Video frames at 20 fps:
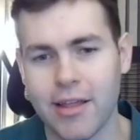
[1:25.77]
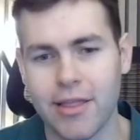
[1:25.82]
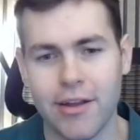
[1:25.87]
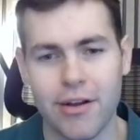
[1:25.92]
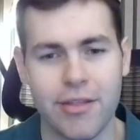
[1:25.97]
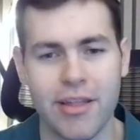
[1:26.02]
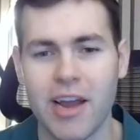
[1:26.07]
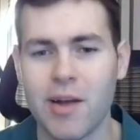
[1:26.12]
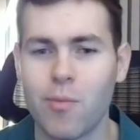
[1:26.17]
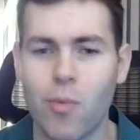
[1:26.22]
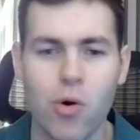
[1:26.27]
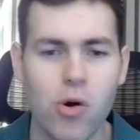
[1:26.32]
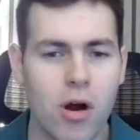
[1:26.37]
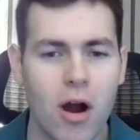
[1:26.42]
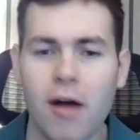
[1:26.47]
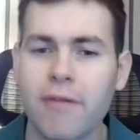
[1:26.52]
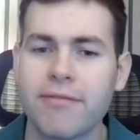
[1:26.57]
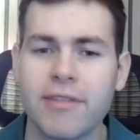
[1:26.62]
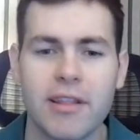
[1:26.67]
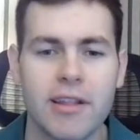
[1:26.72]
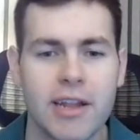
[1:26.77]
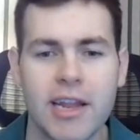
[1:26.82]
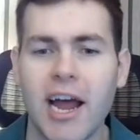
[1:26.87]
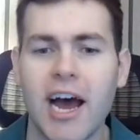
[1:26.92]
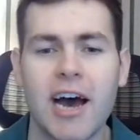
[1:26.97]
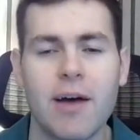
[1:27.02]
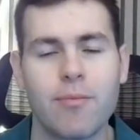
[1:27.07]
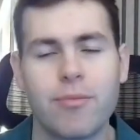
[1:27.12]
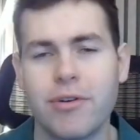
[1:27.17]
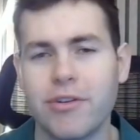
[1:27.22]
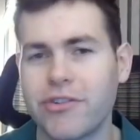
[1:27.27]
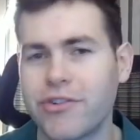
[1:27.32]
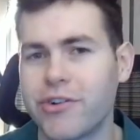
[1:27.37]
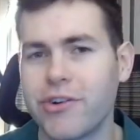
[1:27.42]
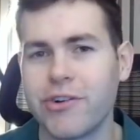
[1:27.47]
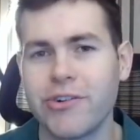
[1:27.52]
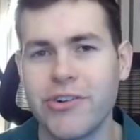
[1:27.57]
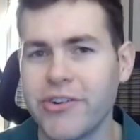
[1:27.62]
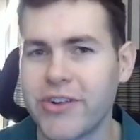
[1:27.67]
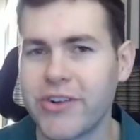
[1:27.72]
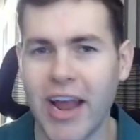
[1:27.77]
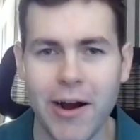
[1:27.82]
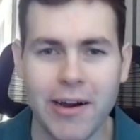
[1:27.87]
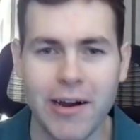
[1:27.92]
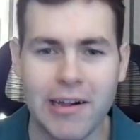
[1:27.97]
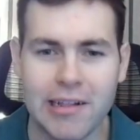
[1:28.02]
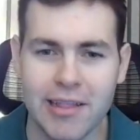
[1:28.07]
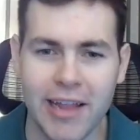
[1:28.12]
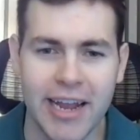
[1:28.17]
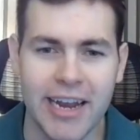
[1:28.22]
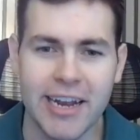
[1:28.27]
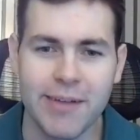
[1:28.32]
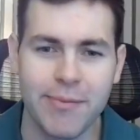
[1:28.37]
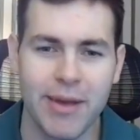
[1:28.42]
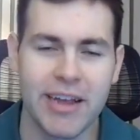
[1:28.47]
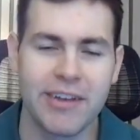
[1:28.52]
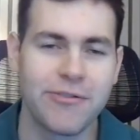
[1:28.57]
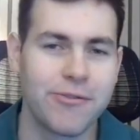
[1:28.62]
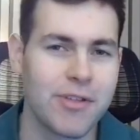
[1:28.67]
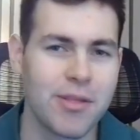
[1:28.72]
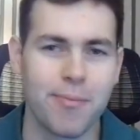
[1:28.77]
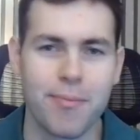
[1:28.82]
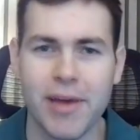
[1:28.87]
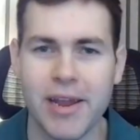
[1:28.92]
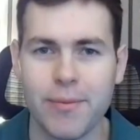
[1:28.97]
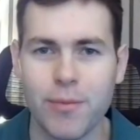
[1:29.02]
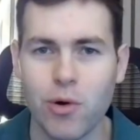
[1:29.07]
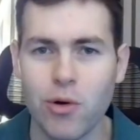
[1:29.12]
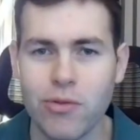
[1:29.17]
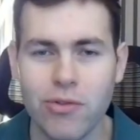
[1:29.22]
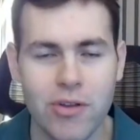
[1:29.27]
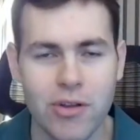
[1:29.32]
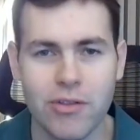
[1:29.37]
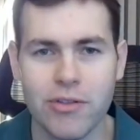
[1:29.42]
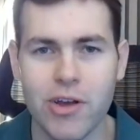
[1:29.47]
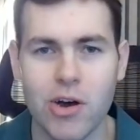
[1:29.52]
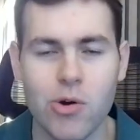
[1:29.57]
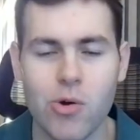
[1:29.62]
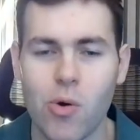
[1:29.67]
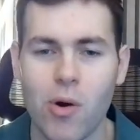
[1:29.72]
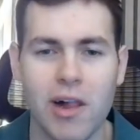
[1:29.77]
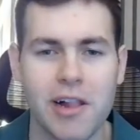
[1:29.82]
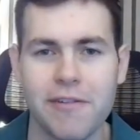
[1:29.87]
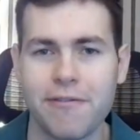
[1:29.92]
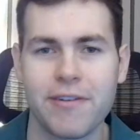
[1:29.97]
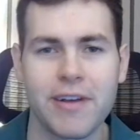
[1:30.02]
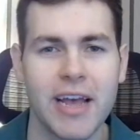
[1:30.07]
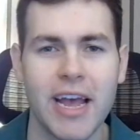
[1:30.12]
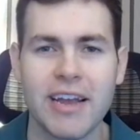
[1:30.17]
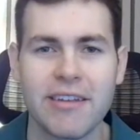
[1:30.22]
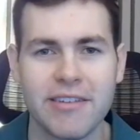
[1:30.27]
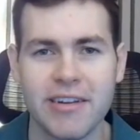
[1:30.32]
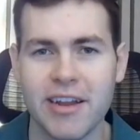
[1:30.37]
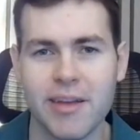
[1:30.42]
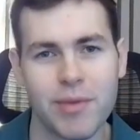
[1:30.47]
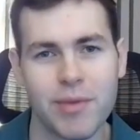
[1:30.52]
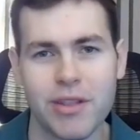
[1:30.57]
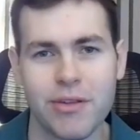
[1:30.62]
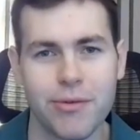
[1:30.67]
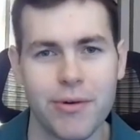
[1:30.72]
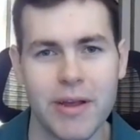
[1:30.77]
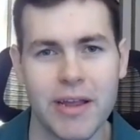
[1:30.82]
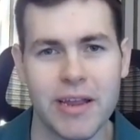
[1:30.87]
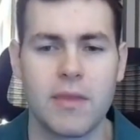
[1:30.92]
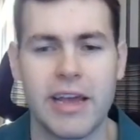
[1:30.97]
They're then more often than not pushed to a generic landing page with minimal to no qualification in between.